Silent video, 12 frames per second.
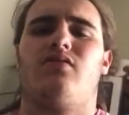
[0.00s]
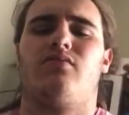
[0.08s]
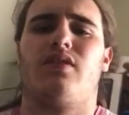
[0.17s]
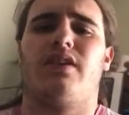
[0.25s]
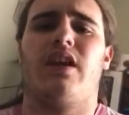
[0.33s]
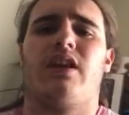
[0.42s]
I
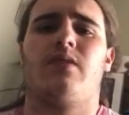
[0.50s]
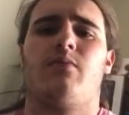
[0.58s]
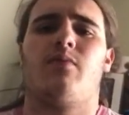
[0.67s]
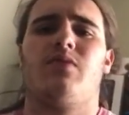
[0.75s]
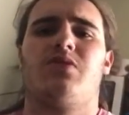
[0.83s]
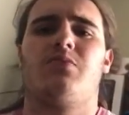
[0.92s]
really hate that
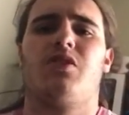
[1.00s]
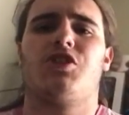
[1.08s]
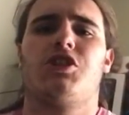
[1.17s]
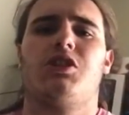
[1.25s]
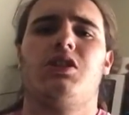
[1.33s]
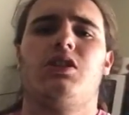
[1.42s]
movie so
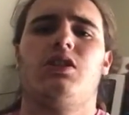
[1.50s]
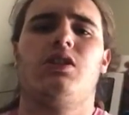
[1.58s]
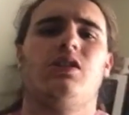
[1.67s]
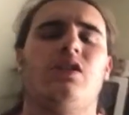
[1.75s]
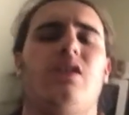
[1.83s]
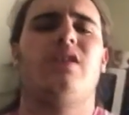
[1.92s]
much.
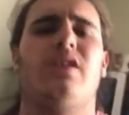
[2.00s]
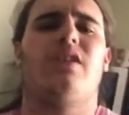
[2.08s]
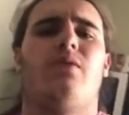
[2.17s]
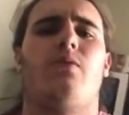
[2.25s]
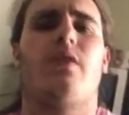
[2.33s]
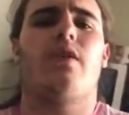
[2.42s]

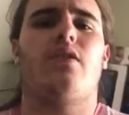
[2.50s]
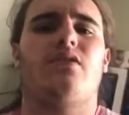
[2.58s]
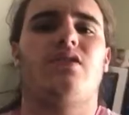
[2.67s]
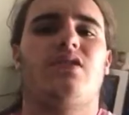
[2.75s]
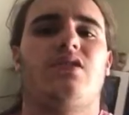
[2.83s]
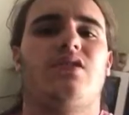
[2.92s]
Uh, what
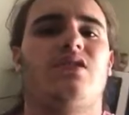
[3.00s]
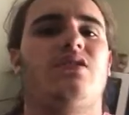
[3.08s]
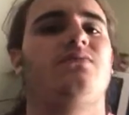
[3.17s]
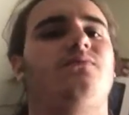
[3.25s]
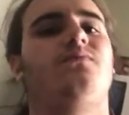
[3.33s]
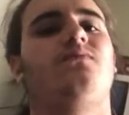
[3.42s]
else?
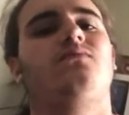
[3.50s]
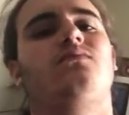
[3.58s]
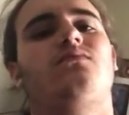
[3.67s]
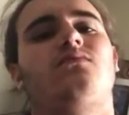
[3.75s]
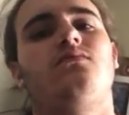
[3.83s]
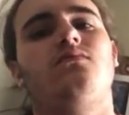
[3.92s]

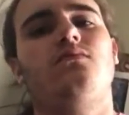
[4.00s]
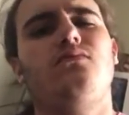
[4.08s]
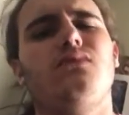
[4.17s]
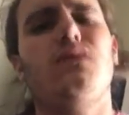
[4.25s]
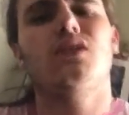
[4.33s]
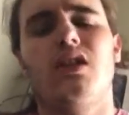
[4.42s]

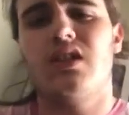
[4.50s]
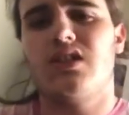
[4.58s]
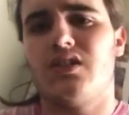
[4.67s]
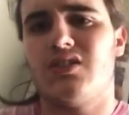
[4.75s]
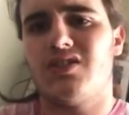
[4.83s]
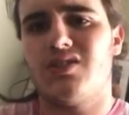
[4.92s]

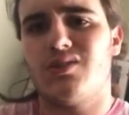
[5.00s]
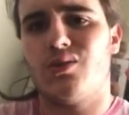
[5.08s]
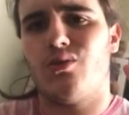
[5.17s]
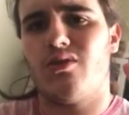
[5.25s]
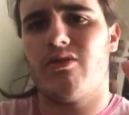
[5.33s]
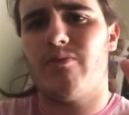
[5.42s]
Into the
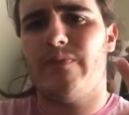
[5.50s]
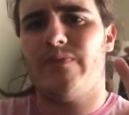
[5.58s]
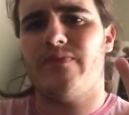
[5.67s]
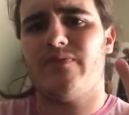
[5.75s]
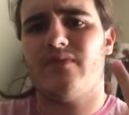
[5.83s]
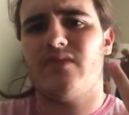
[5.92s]
Storm.
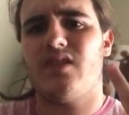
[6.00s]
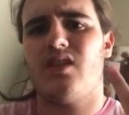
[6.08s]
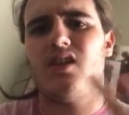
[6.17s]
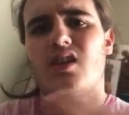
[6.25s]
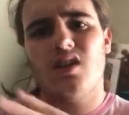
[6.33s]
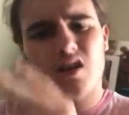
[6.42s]

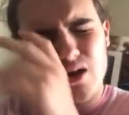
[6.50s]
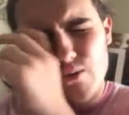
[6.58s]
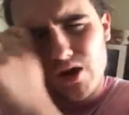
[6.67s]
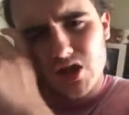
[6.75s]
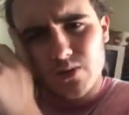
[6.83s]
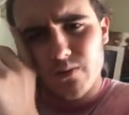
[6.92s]
I
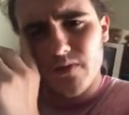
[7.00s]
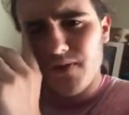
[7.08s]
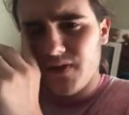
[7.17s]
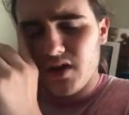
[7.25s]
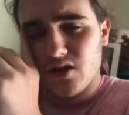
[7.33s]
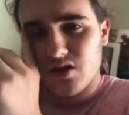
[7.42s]
watched that movie
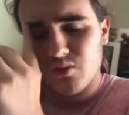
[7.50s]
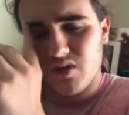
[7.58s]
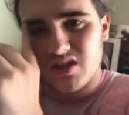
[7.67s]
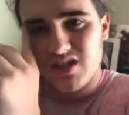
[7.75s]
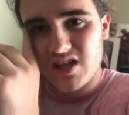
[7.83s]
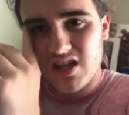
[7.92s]
in theaters
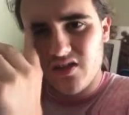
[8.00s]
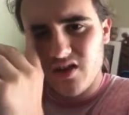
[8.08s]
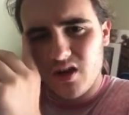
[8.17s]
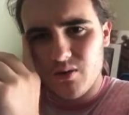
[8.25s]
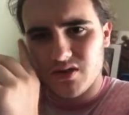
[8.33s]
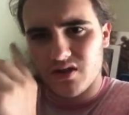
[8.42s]
once, and I
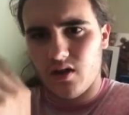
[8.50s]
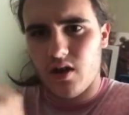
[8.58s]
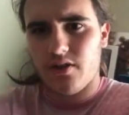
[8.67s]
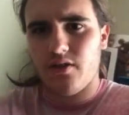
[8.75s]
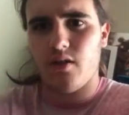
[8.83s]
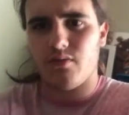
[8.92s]
thought it was all
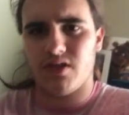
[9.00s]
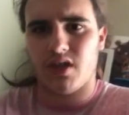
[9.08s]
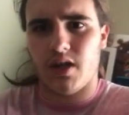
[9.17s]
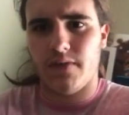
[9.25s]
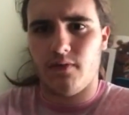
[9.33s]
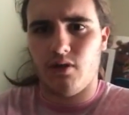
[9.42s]
I thought it was
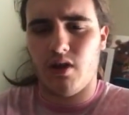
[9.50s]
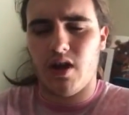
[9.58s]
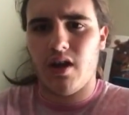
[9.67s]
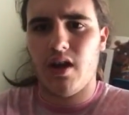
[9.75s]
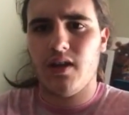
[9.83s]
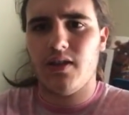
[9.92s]
awful.
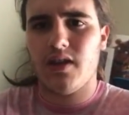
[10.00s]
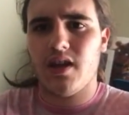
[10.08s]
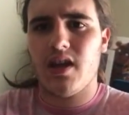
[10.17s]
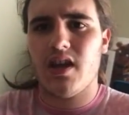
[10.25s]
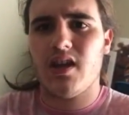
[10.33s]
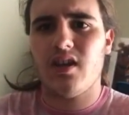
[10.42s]
I I,
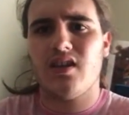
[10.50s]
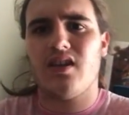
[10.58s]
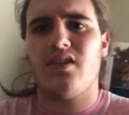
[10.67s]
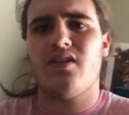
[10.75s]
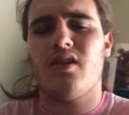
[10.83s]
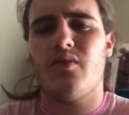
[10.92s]
thought
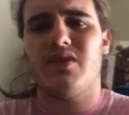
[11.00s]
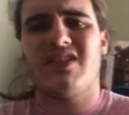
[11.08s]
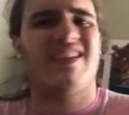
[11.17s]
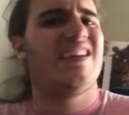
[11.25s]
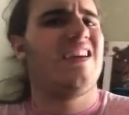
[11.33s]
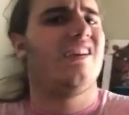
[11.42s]
I thought it
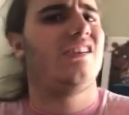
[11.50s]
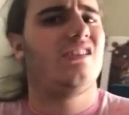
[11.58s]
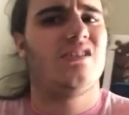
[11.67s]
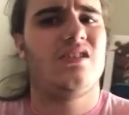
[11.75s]
was eh.